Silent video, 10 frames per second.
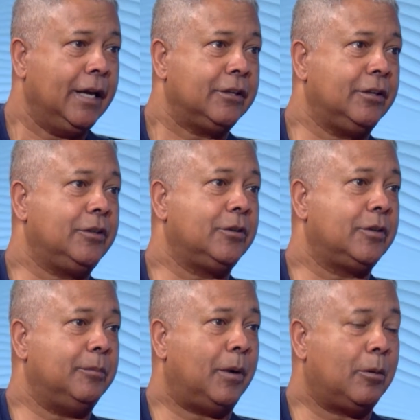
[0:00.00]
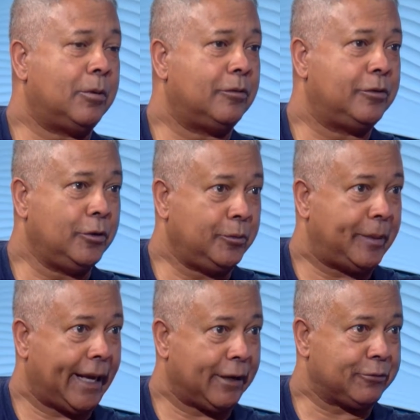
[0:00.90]
to do the mobile food
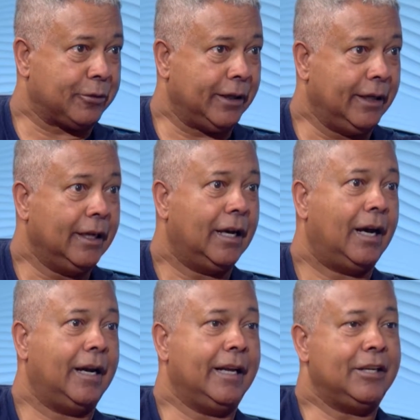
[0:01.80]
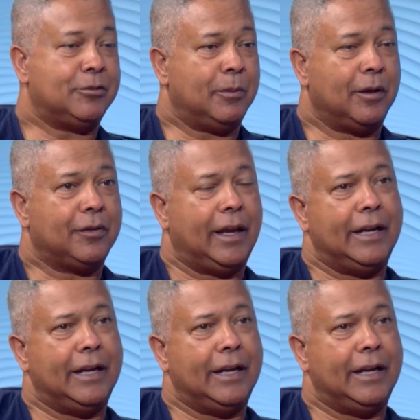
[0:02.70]
pantry each month.